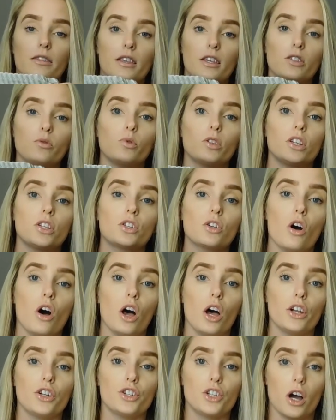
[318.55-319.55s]
and this one is
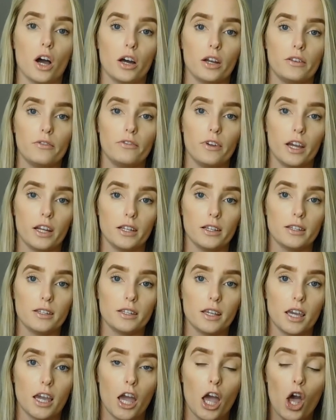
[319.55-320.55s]
called Dawn of
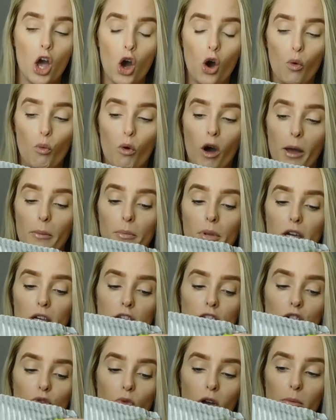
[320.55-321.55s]
Fantasy One
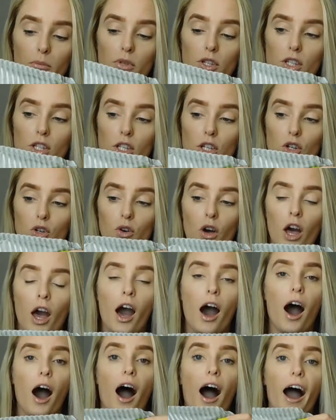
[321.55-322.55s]
Piece Swimsuit.
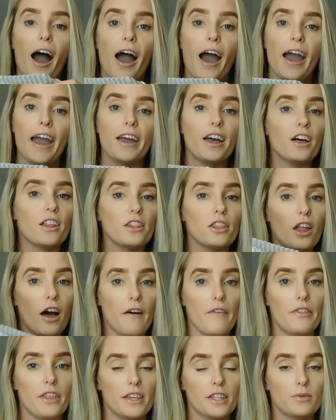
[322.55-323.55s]
I
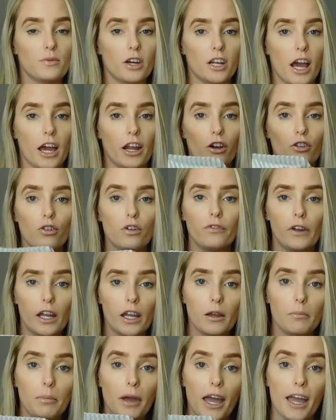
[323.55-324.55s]
love this one. I don't know if I
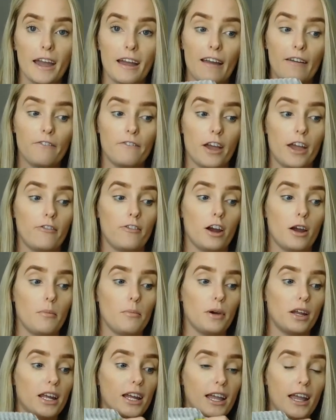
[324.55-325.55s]
can pick a favorite,
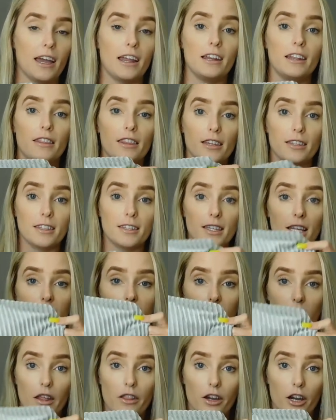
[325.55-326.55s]
but again, this is
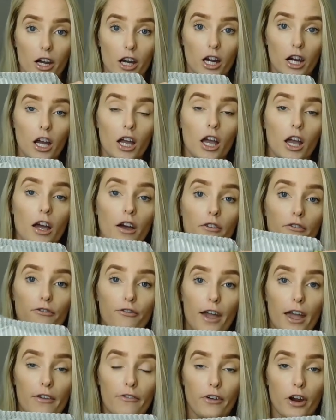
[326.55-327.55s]
another
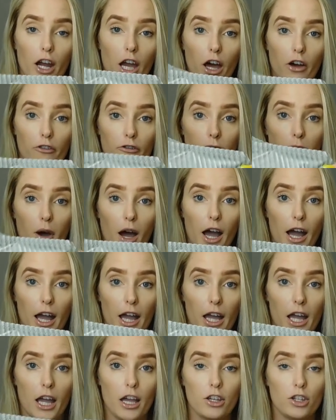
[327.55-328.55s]
favorite of
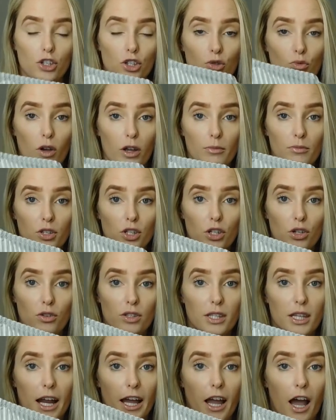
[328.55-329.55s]
my
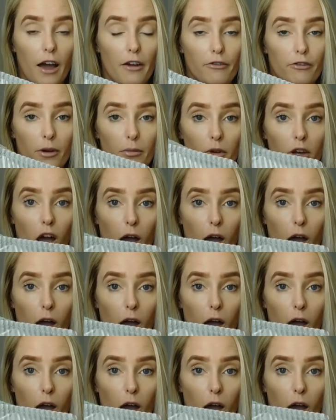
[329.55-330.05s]
swimsuits that I got from